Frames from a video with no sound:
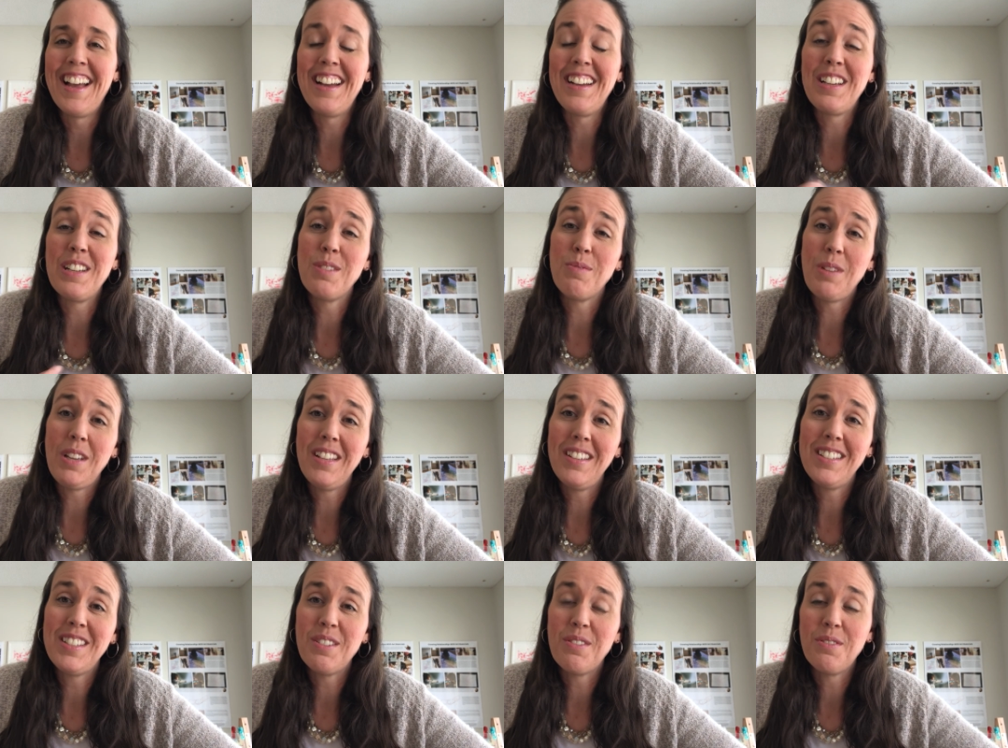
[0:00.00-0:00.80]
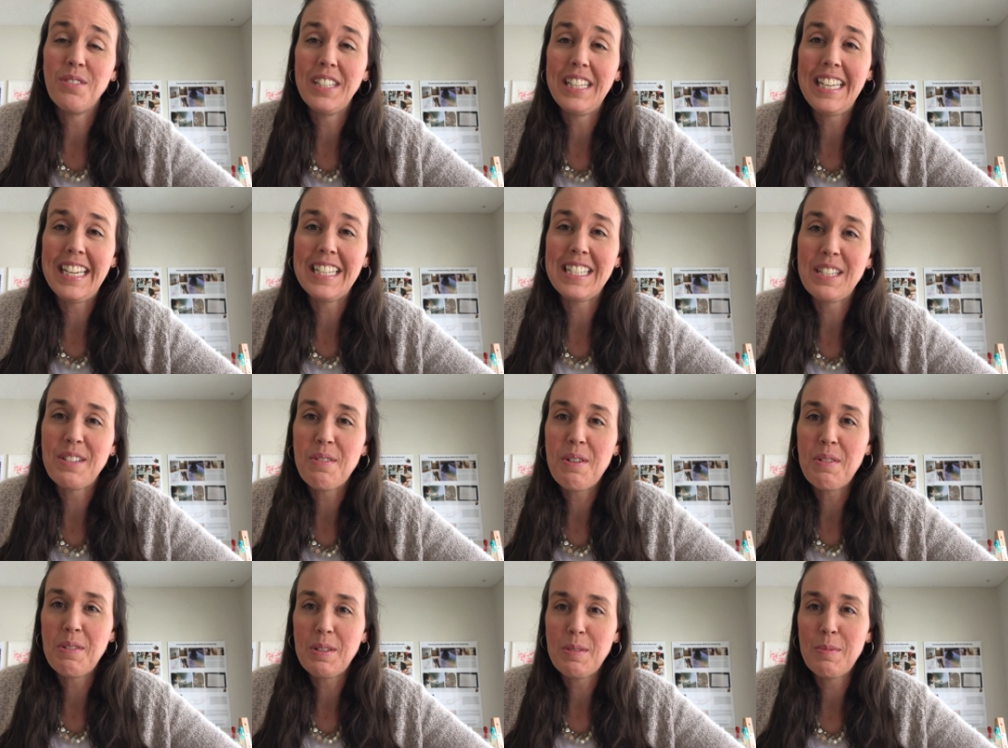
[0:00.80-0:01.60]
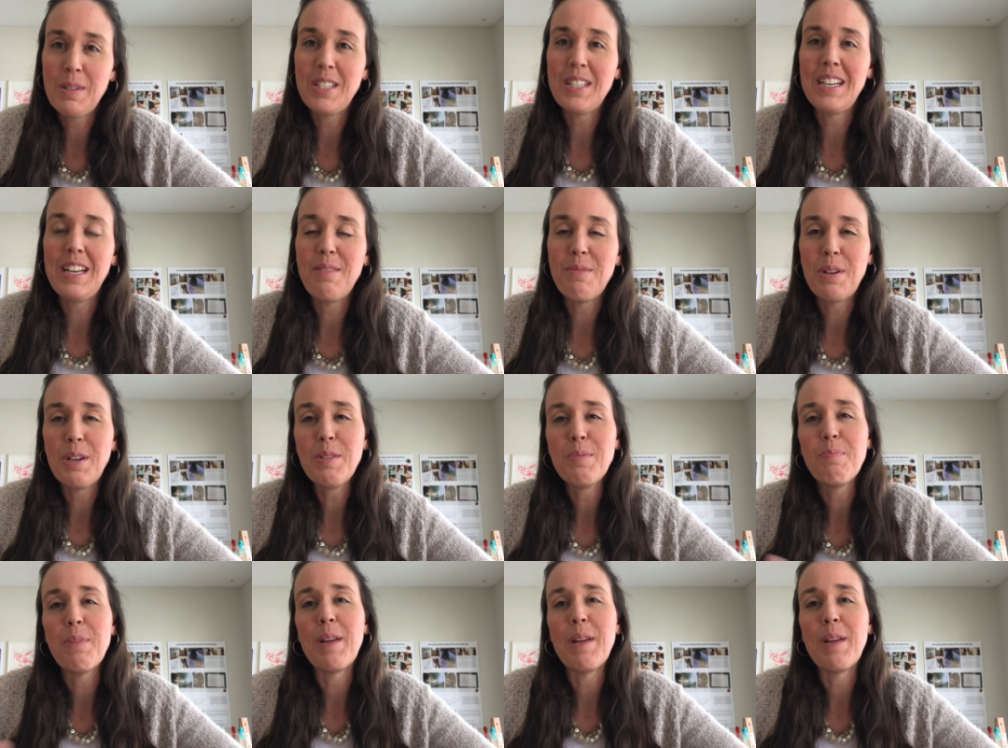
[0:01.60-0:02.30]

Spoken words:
because we don't really get to go out as much anymore.